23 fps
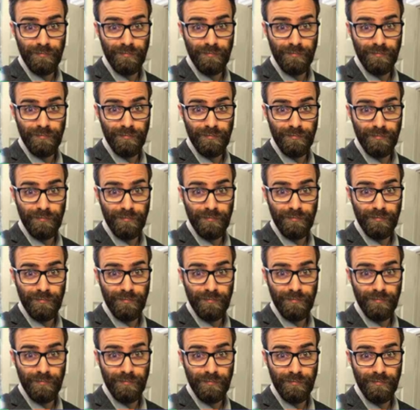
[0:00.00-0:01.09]

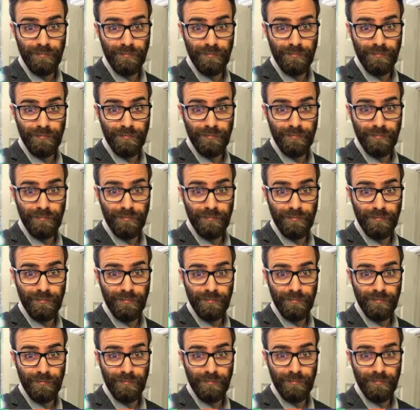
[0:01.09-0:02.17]

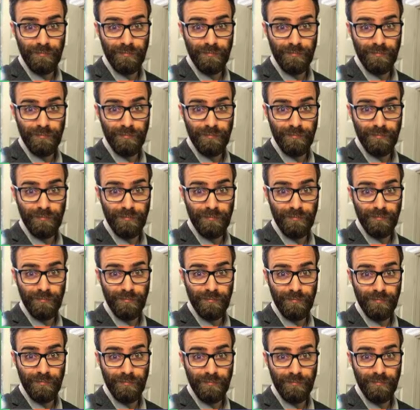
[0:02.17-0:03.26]

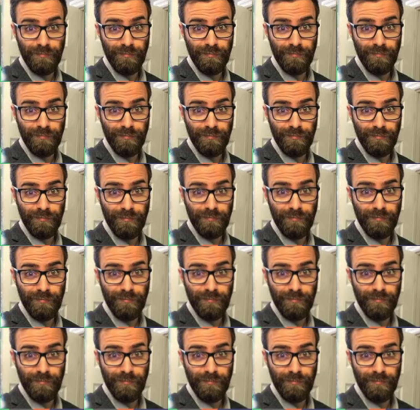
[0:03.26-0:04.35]

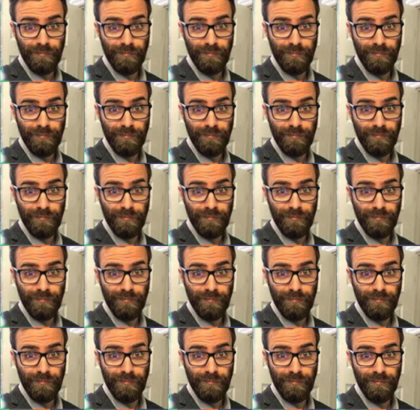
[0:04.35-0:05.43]
[no speech]